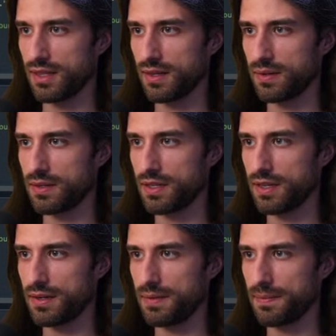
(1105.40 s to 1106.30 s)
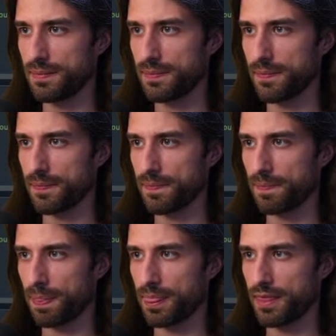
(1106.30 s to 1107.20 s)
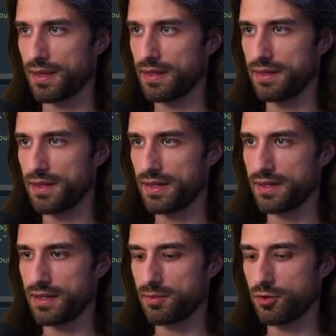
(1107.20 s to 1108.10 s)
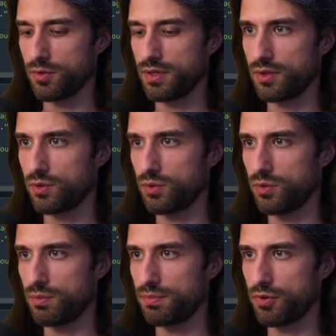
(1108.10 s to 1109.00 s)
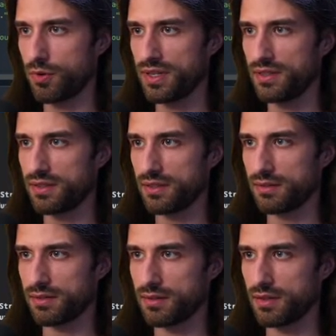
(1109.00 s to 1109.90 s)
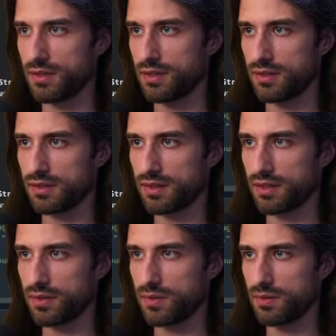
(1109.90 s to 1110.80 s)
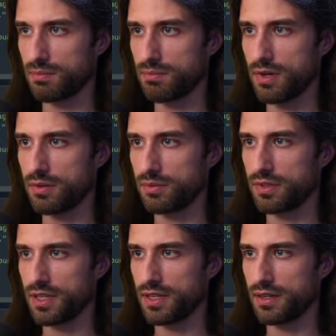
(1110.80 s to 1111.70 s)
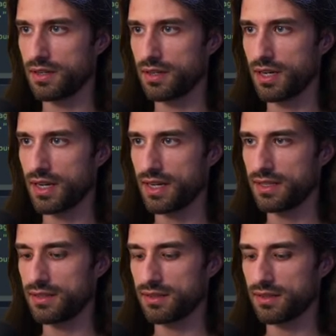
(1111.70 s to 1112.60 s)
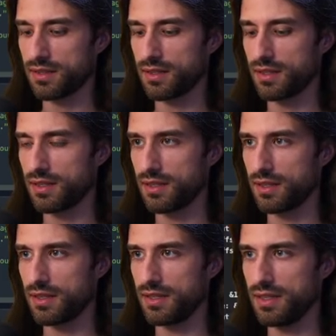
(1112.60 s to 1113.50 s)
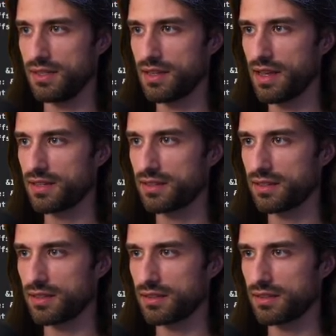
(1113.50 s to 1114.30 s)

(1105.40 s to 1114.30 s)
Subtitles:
Okay. And then I'm going to print, so mountain height index.